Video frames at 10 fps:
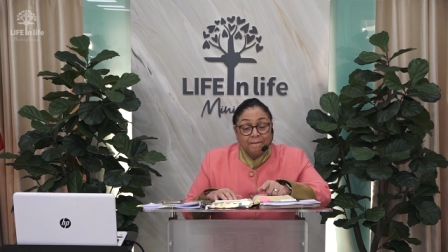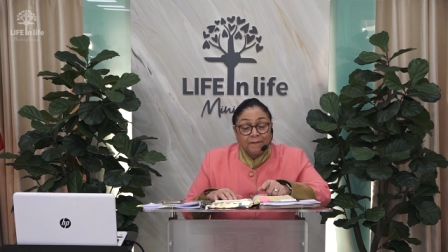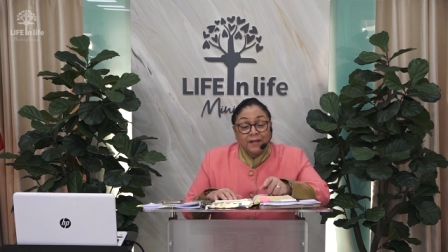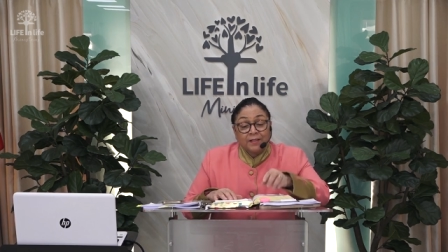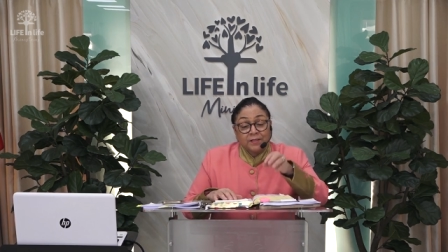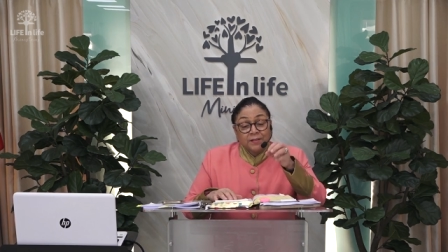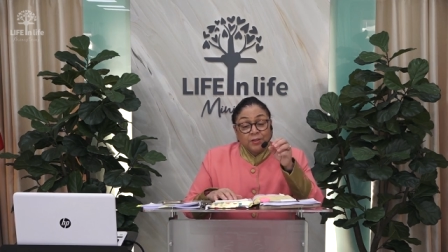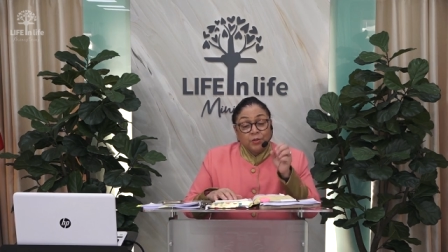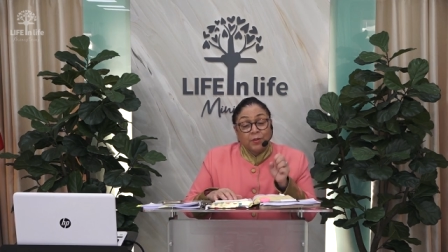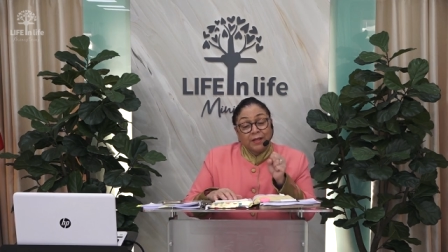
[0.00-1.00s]
that
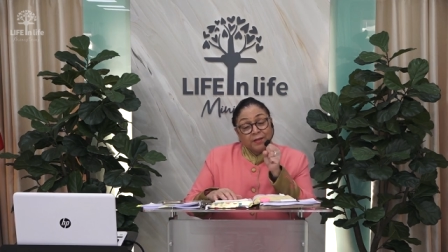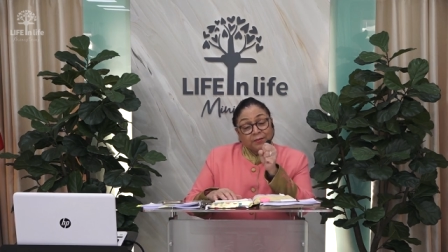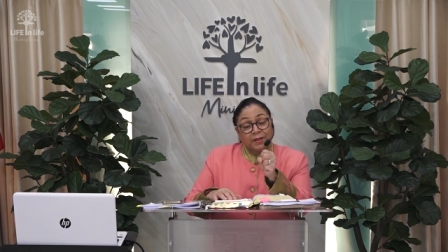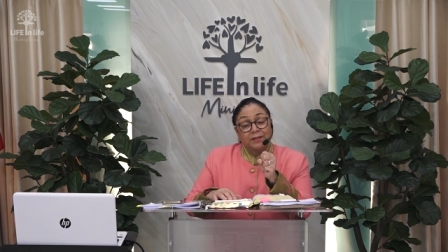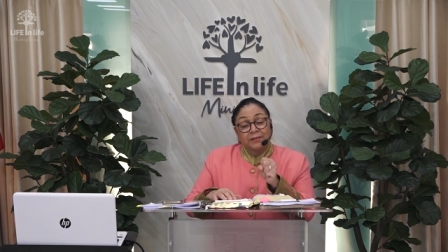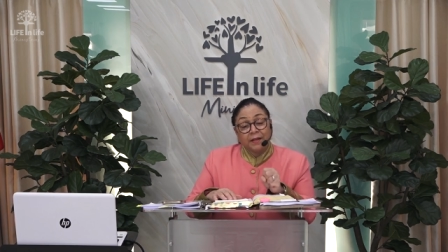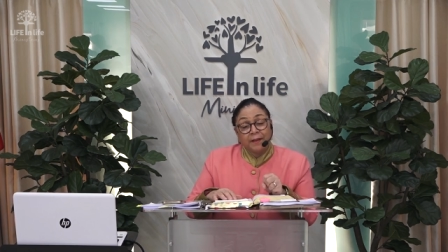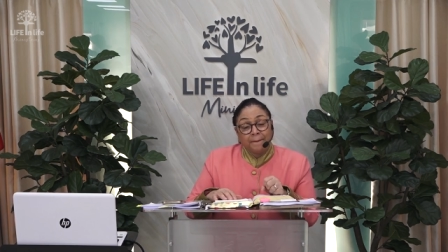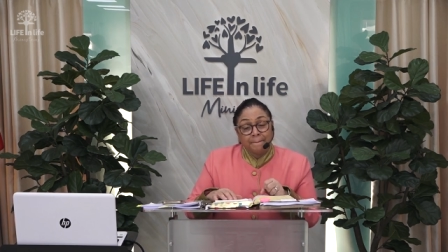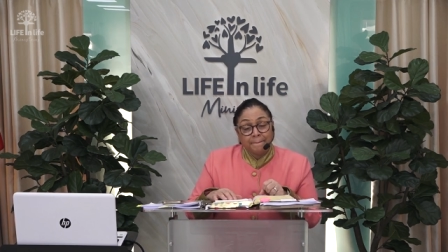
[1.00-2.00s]
you are giving it to
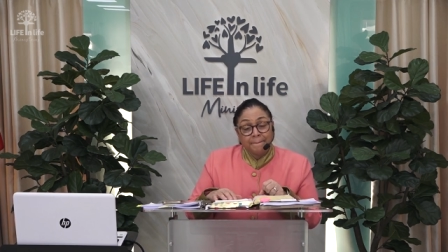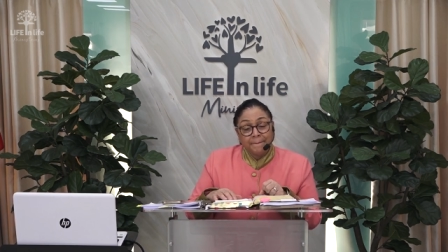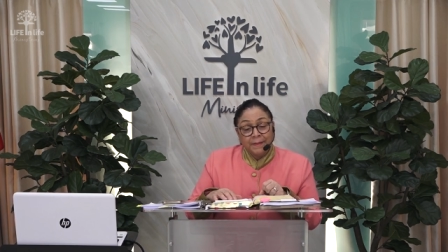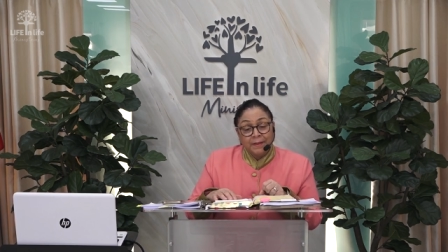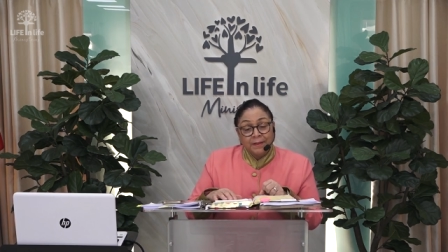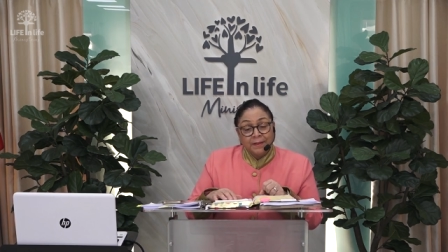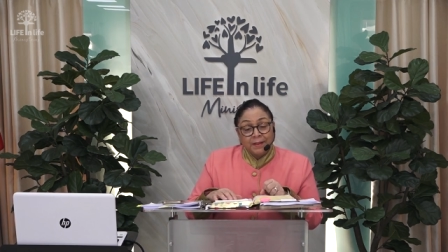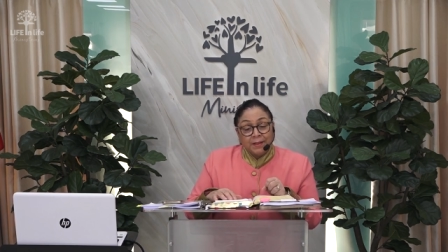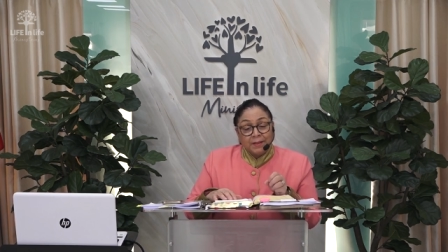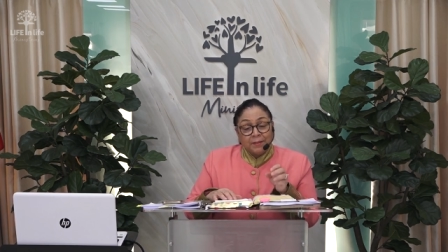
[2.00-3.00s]
him,
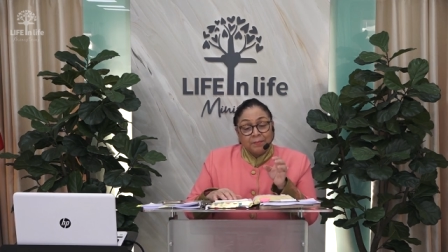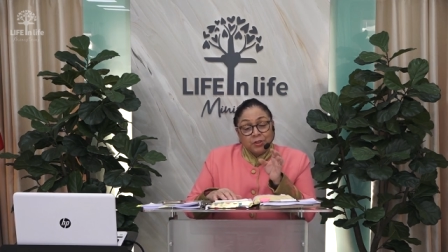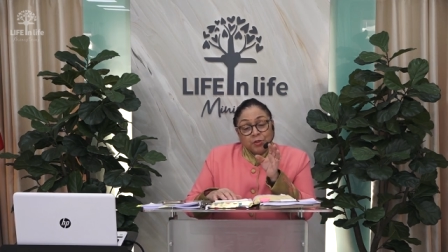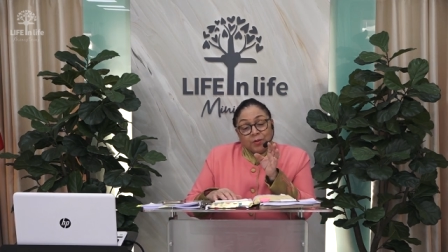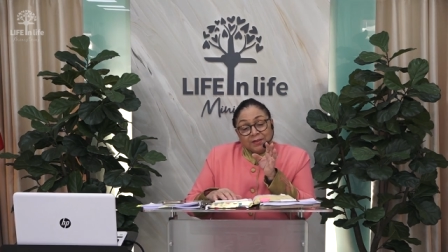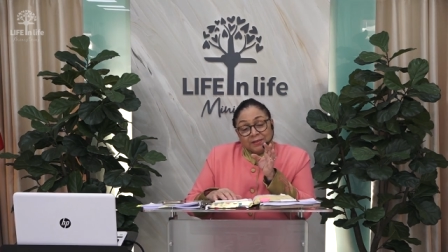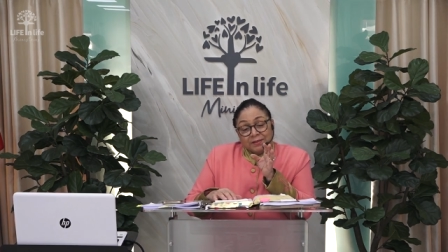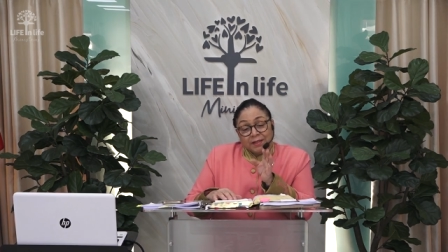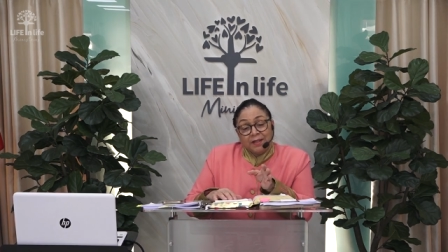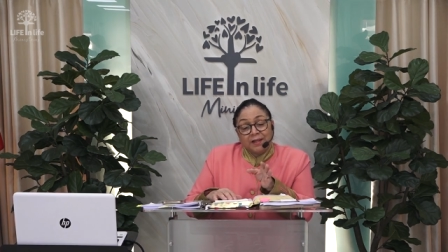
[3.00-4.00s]
but you are
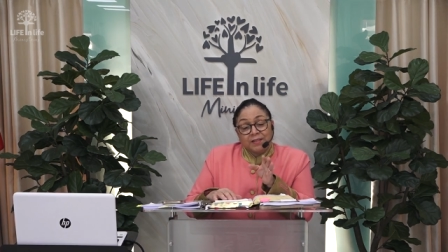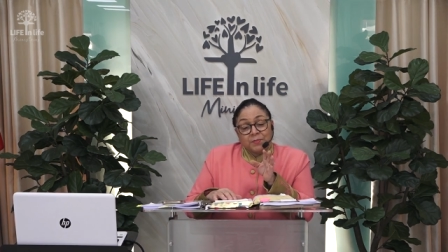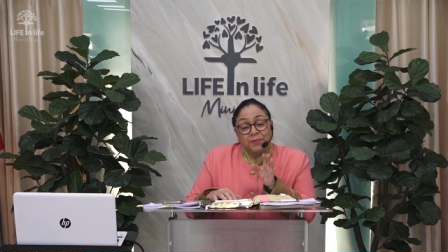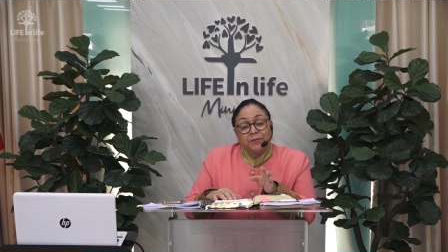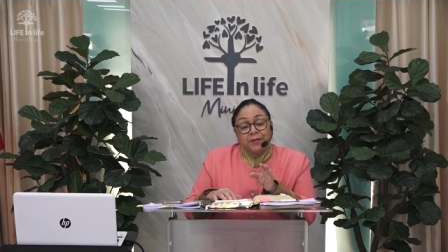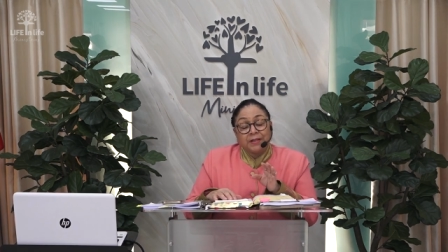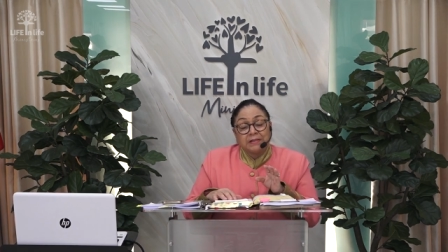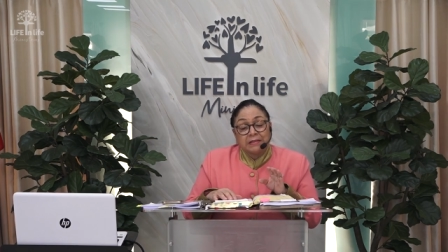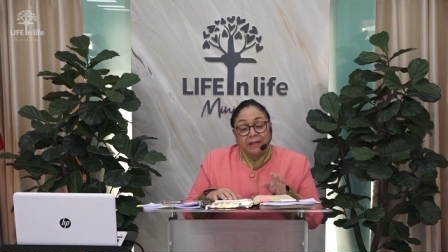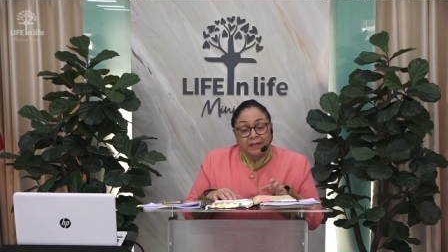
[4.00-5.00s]
still
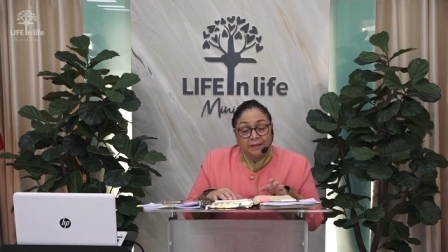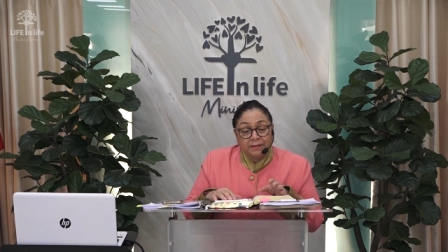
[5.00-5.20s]
experiencing